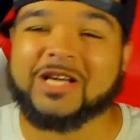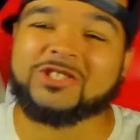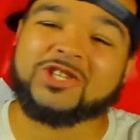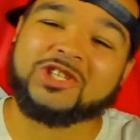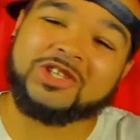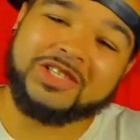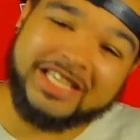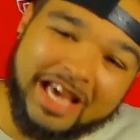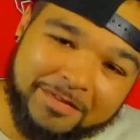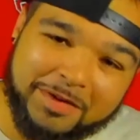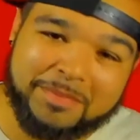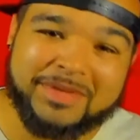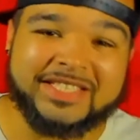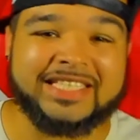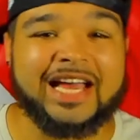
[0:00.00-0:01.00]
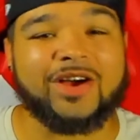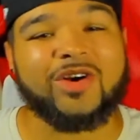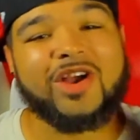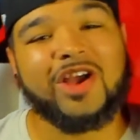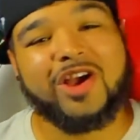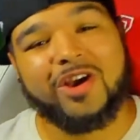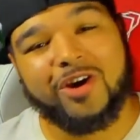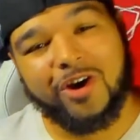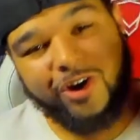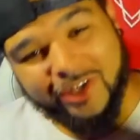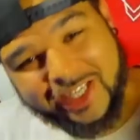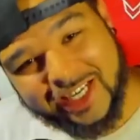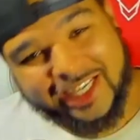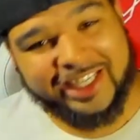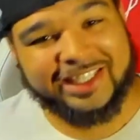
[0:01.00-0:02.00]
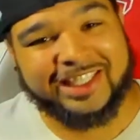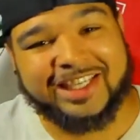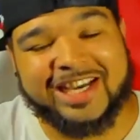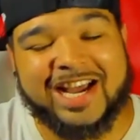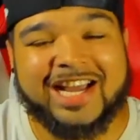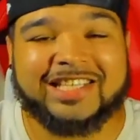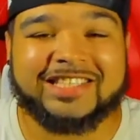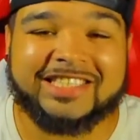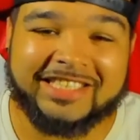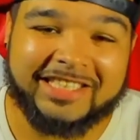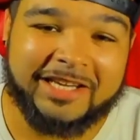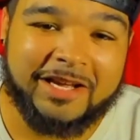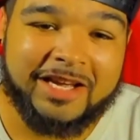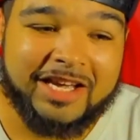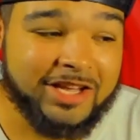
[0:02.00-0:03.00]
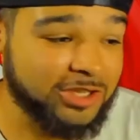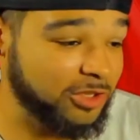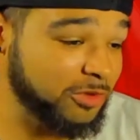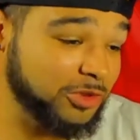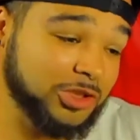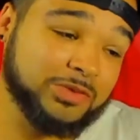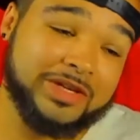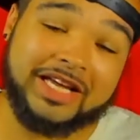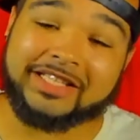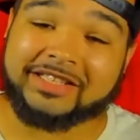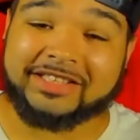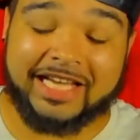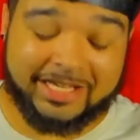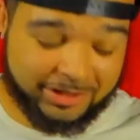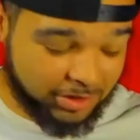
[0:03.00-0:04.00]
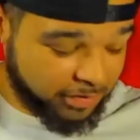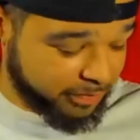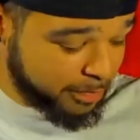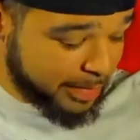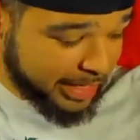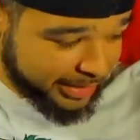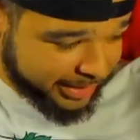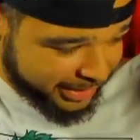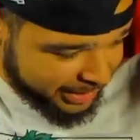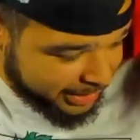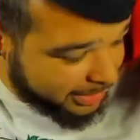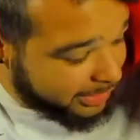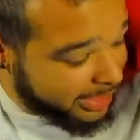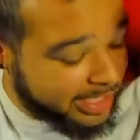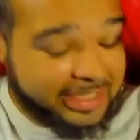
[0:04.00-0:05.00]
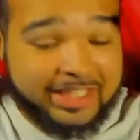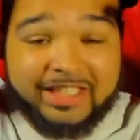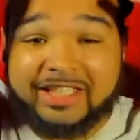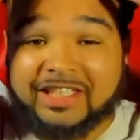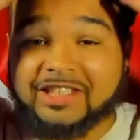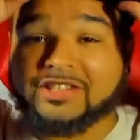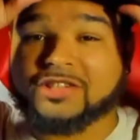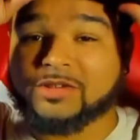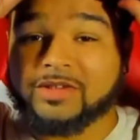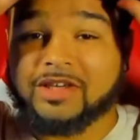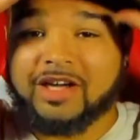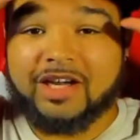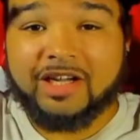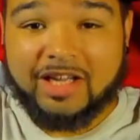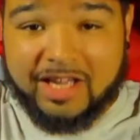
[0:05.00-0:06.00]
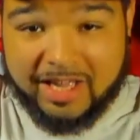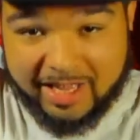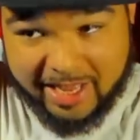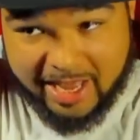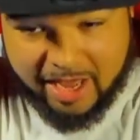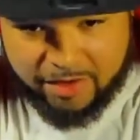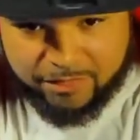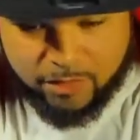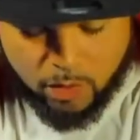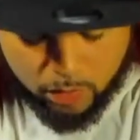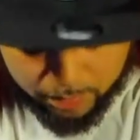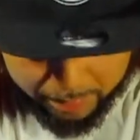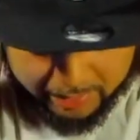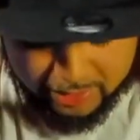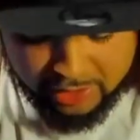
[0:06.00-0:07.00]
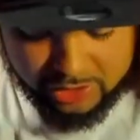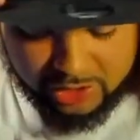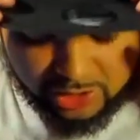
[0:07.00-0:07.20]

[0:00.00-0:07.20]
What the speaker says: so you never miss out on any of the content. So shoot, now that that's over, my G, let's get into it, huh? Half forward, because you